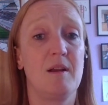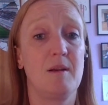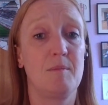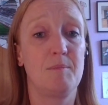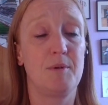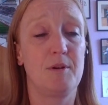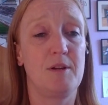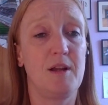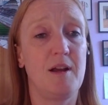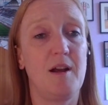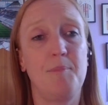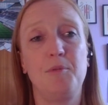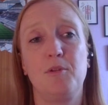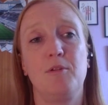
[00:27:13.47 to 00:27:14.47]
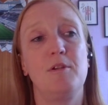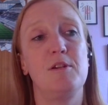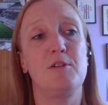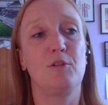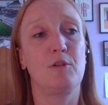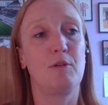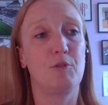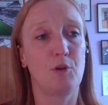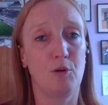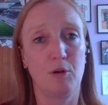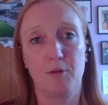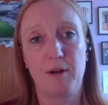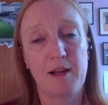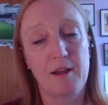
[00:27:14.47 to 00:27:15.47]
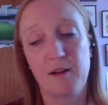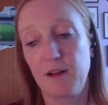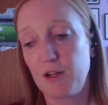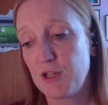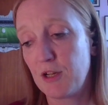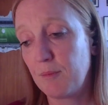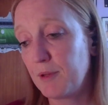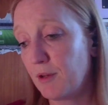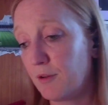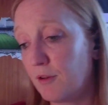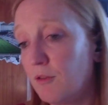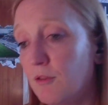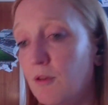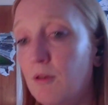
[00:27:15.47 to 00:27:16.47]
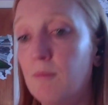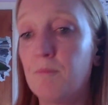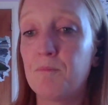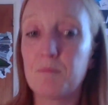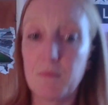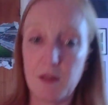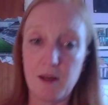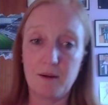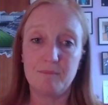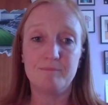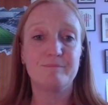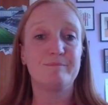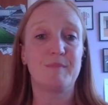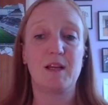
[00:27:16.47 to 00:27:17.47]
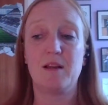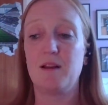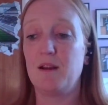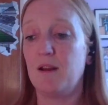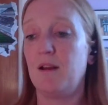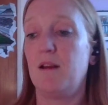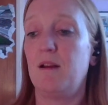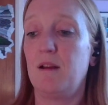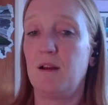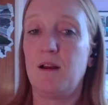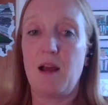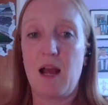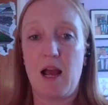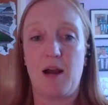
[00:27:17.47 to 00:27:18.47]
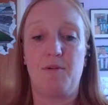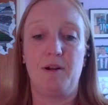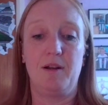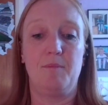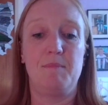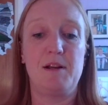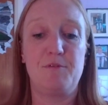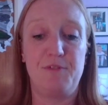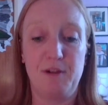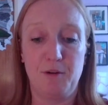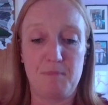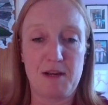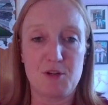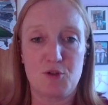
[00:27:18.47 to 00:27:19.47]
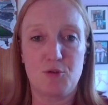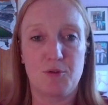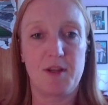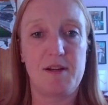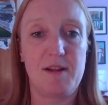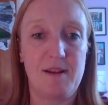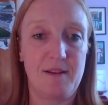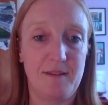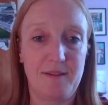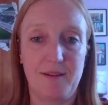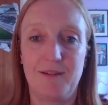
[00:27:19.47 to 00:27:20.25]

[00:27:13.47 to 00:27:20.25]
Yeah. But yeah, absolutely deserves all the recognition, I'll be honest. So, yeah. Our little midfield maestro that he is.